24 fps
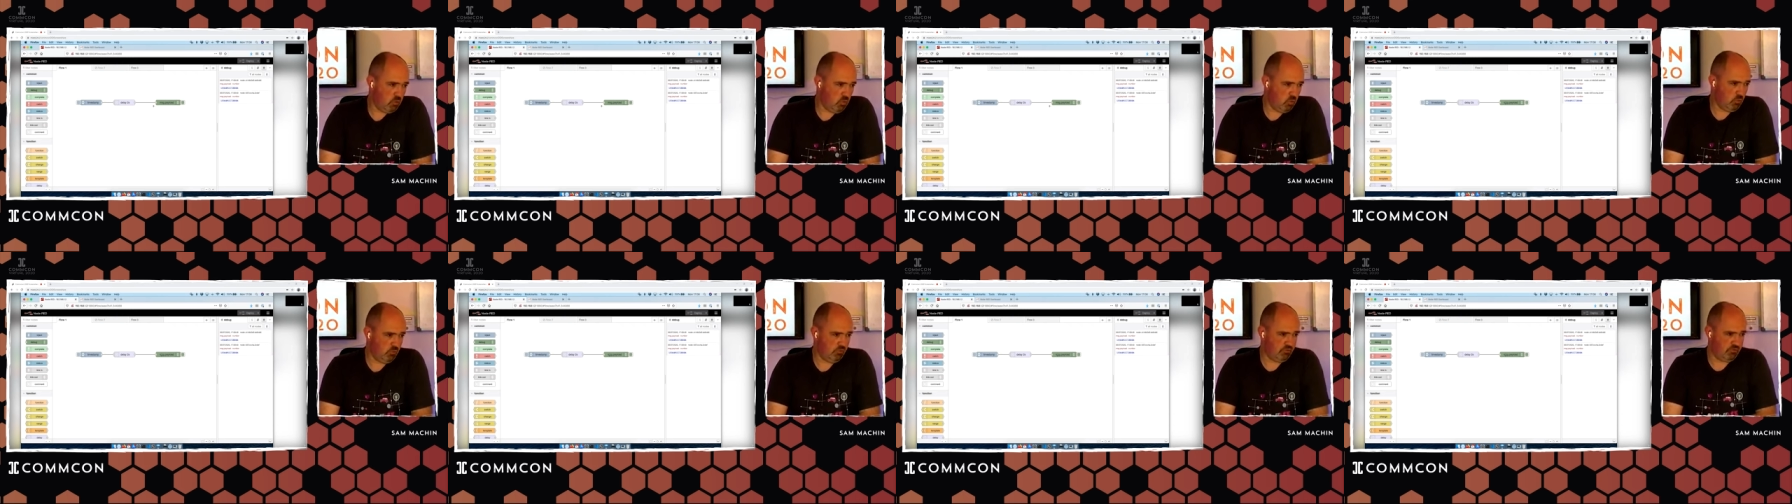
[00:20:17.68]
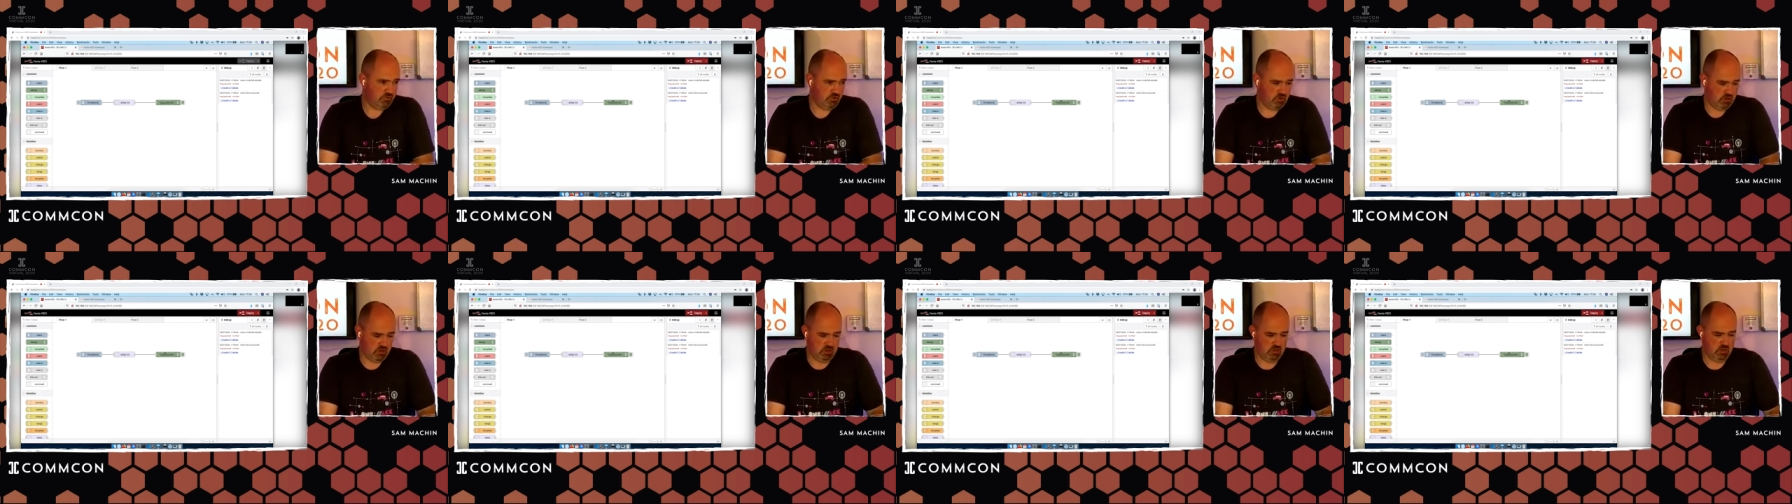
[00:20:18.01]
So all
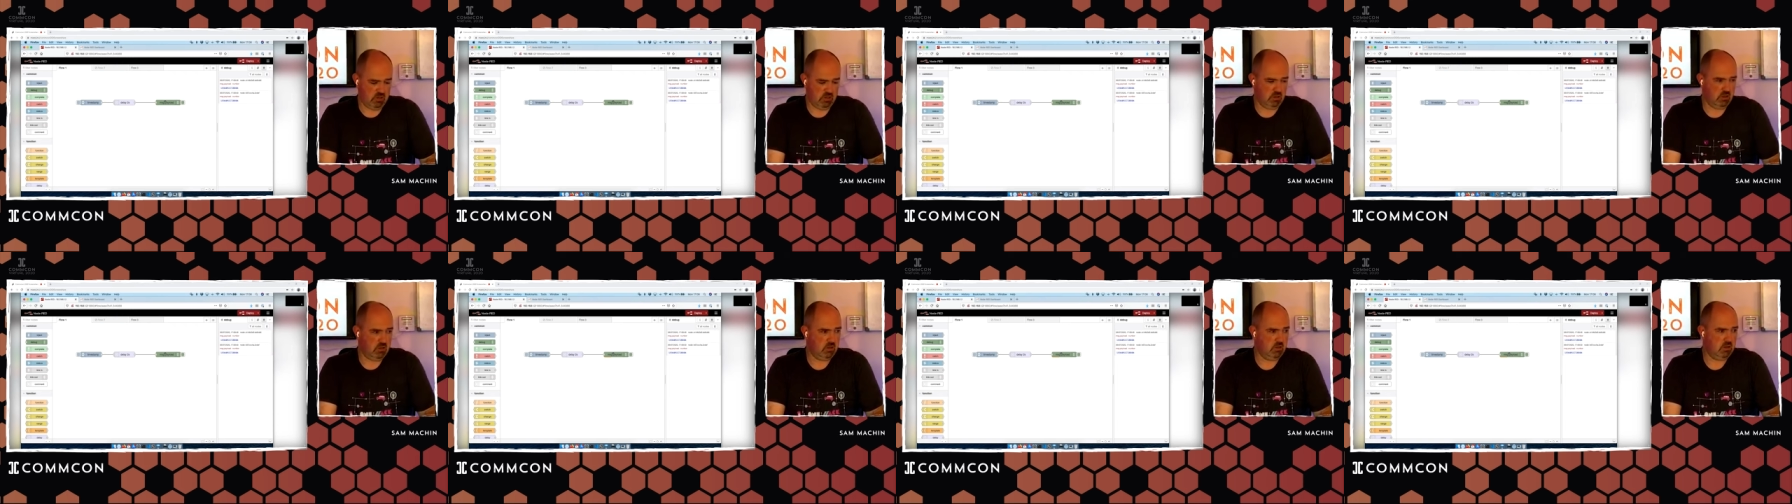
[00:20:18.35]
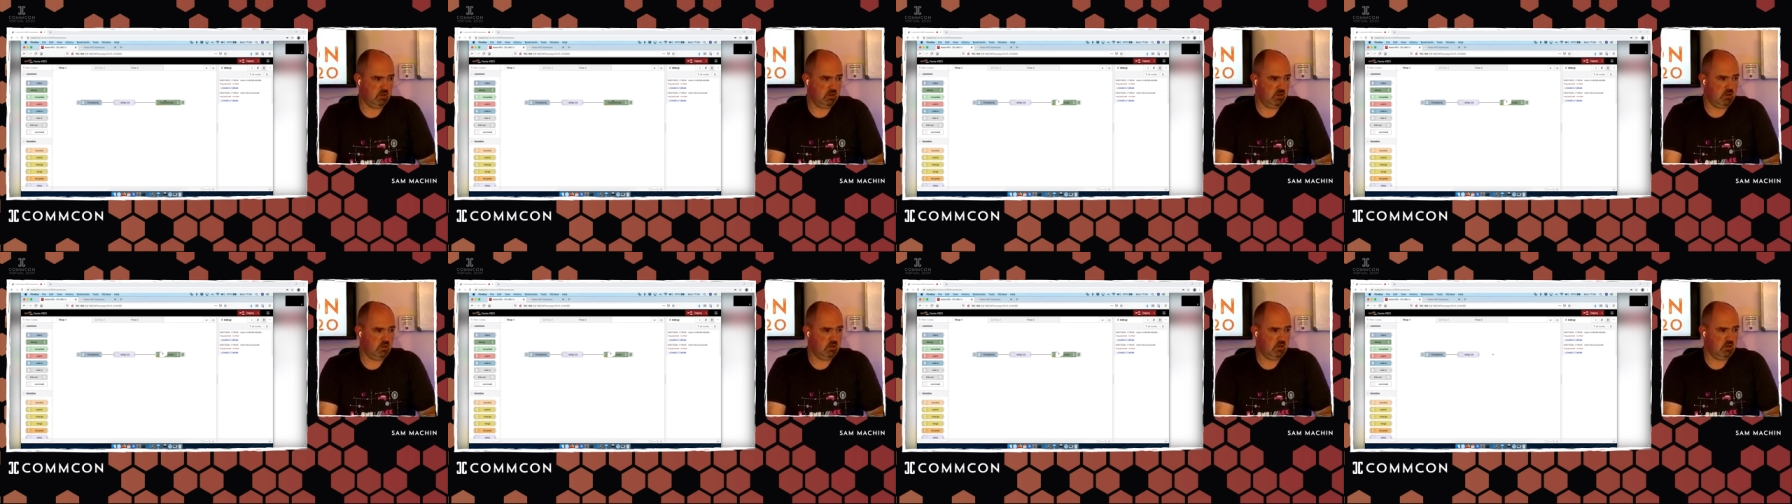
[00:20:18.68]
pretty
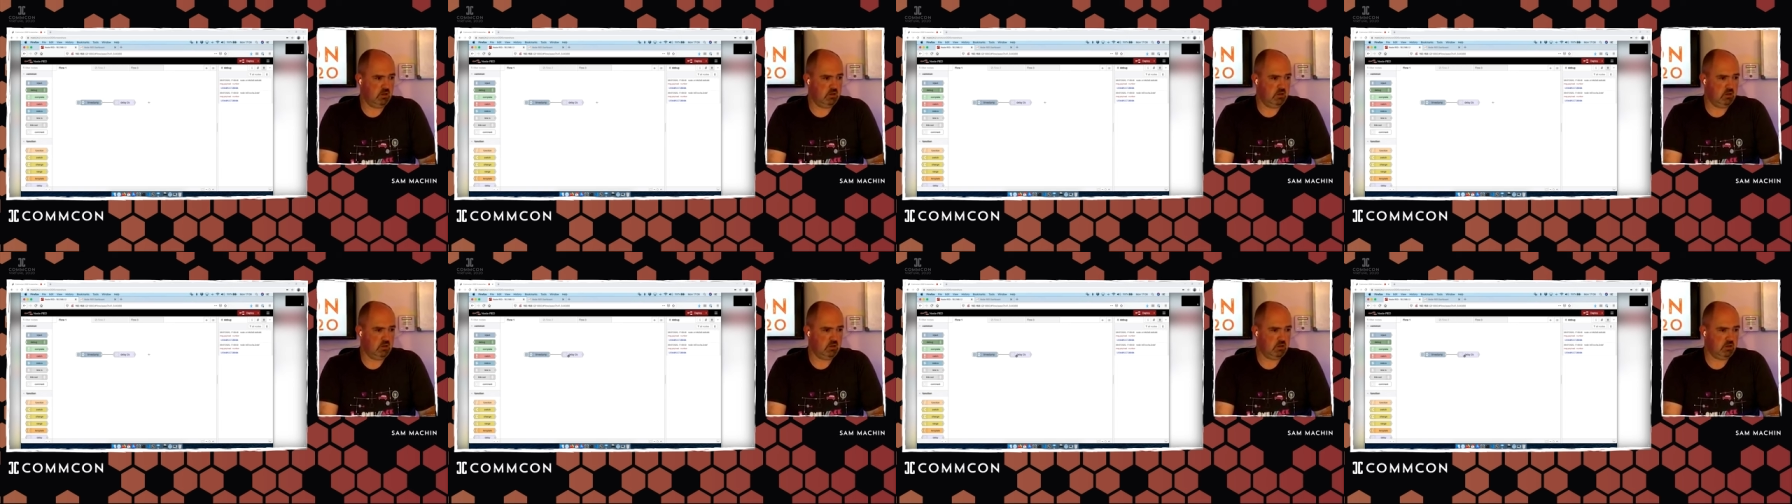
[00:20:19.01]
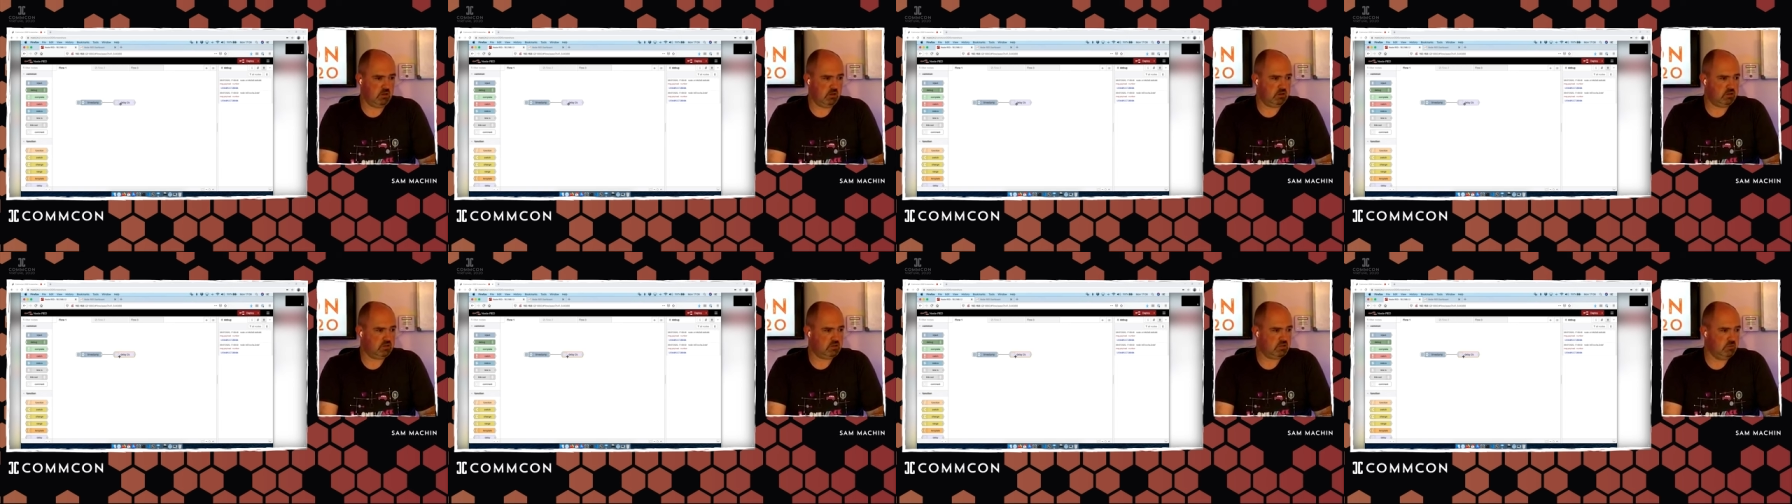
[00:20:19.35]

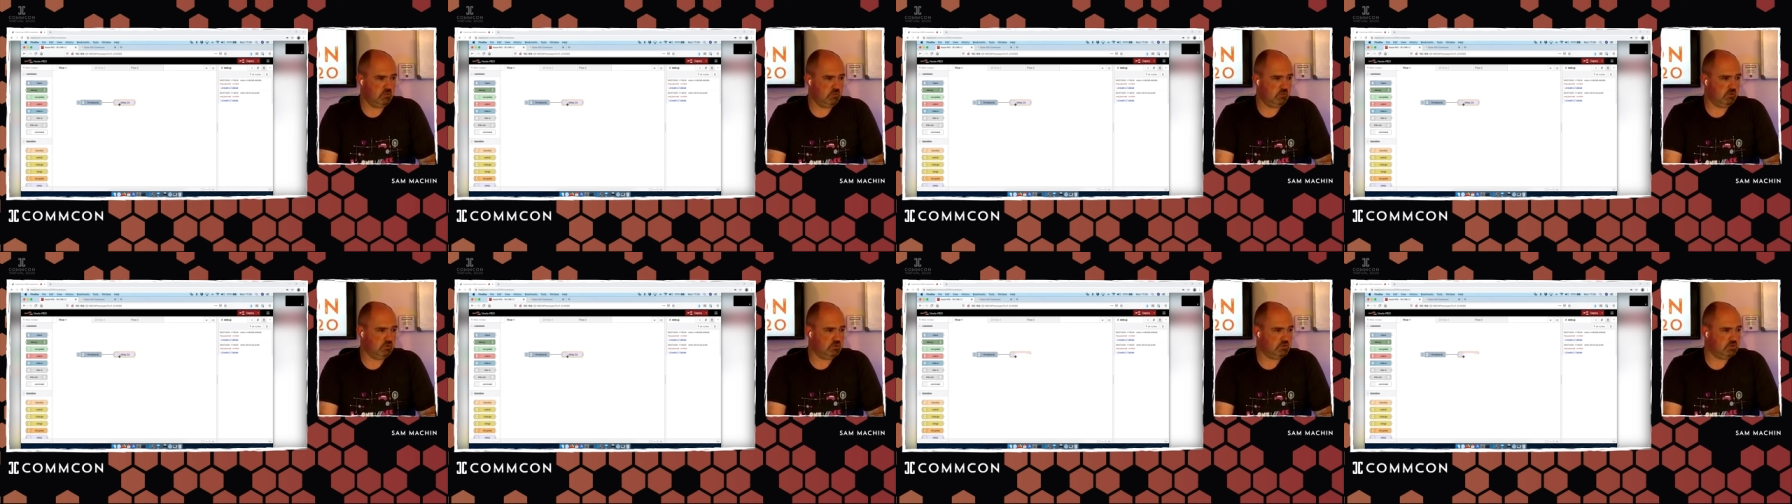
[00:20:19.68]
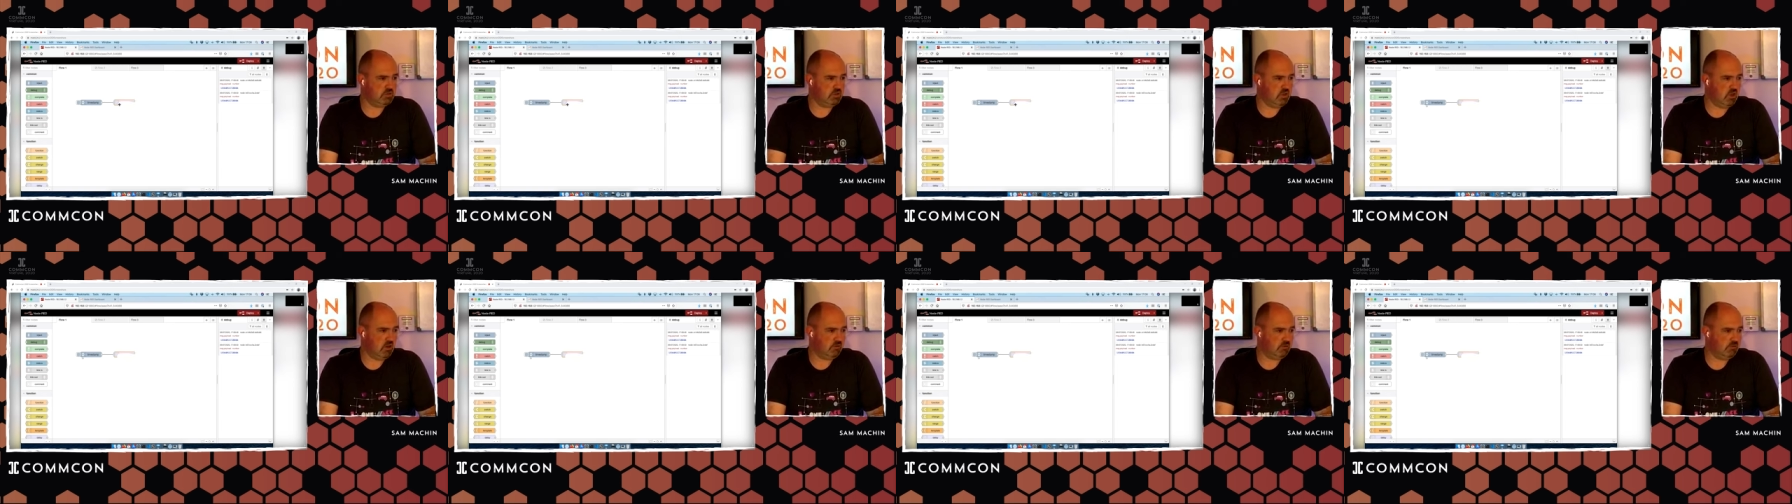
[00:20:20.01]
kind of
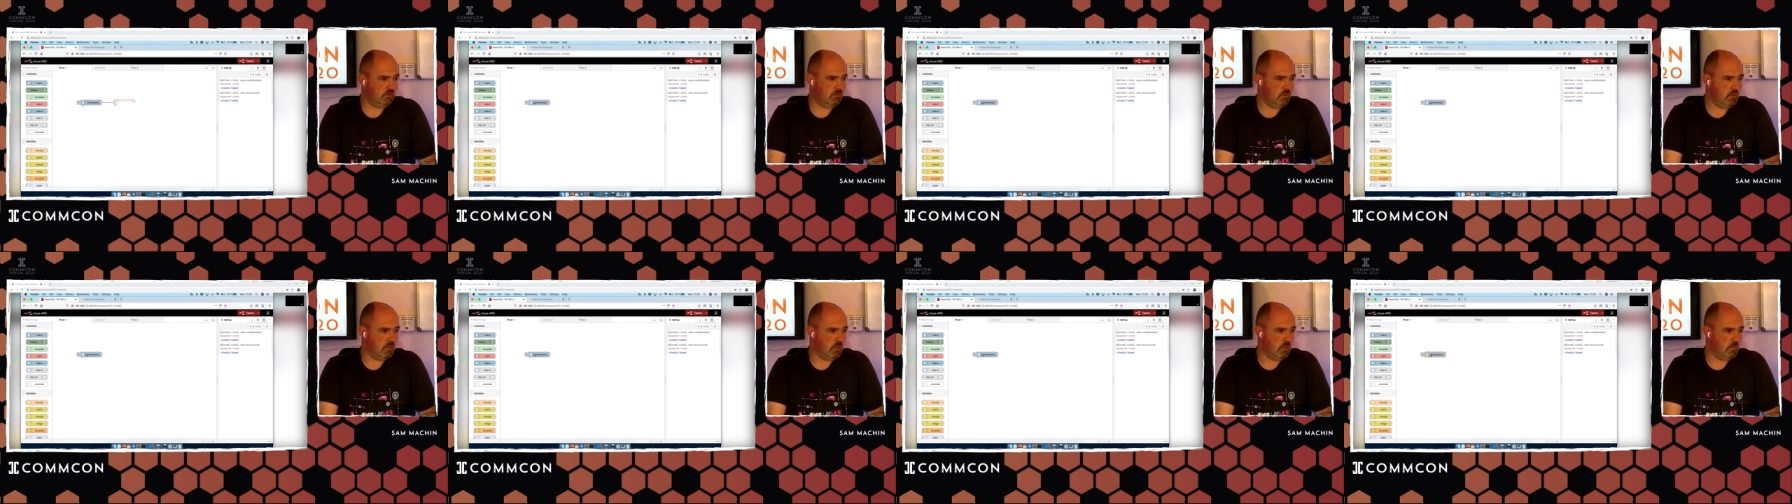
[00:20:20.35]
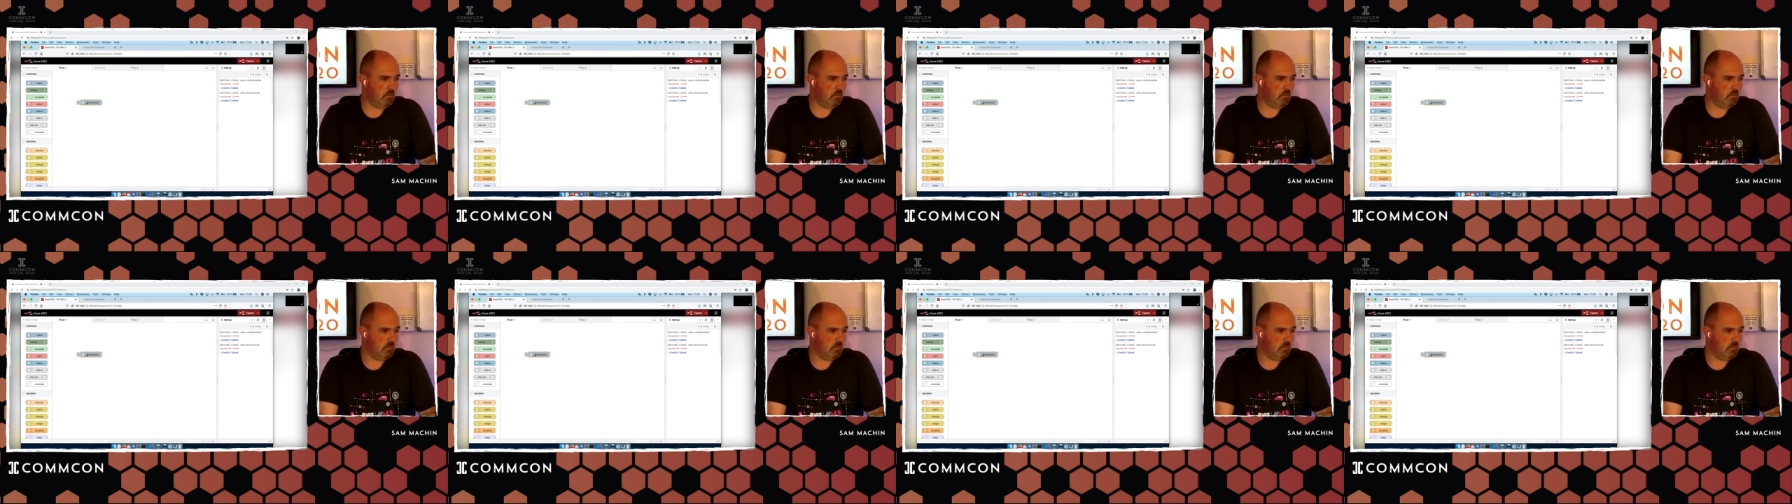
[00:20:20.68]
simple stuff.